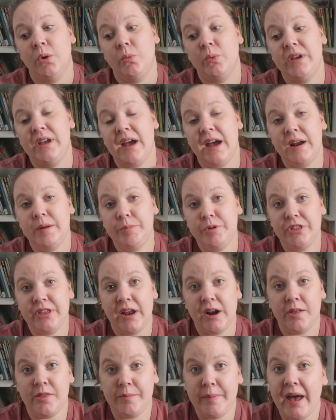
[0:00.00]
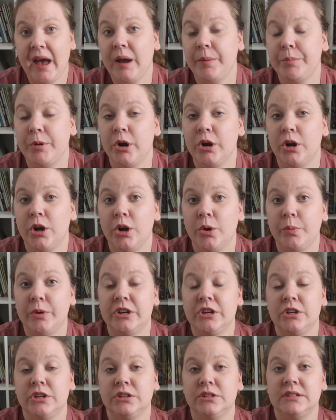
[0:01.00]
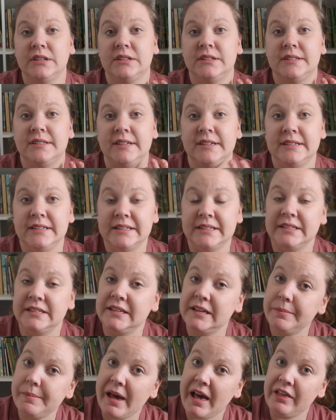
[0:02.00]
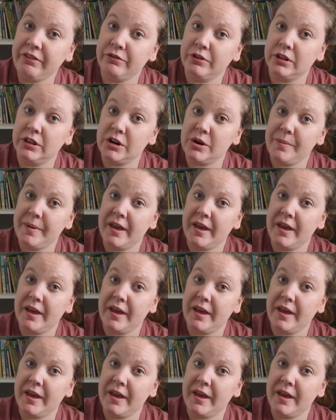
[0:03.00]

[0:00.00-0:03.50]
we kind of put that on the back burner. We did CTC math for a little